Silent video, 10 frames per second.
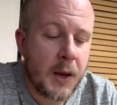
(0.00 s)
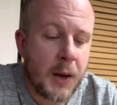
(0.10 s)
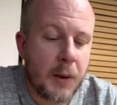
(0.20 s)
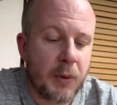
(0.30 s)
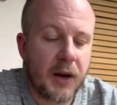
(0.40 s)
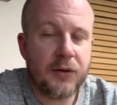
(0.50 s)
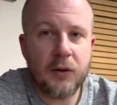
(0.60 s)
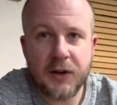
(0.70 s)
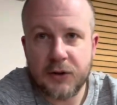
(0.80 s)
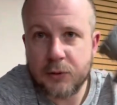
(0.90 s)
But I thought
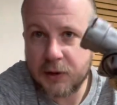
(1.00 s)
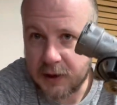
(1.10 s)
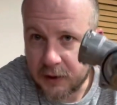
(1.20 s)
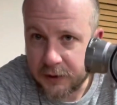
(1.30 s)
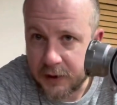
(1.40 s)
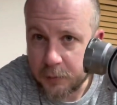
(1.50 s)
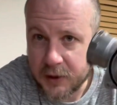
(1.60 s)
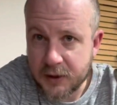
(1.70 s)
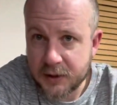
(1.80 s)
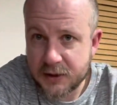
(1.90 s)
I'd do a little thing
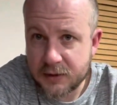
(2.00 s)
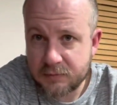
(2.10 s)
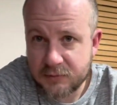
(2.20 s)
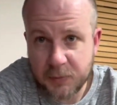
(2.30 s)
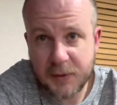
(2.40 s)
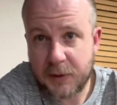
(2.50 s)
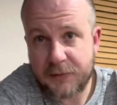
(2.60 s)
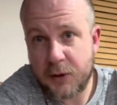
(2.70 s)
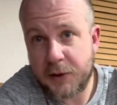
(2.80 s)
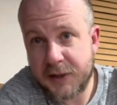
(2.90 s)
because some people have
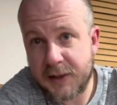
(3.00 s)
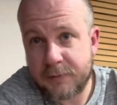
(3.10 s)
no idea.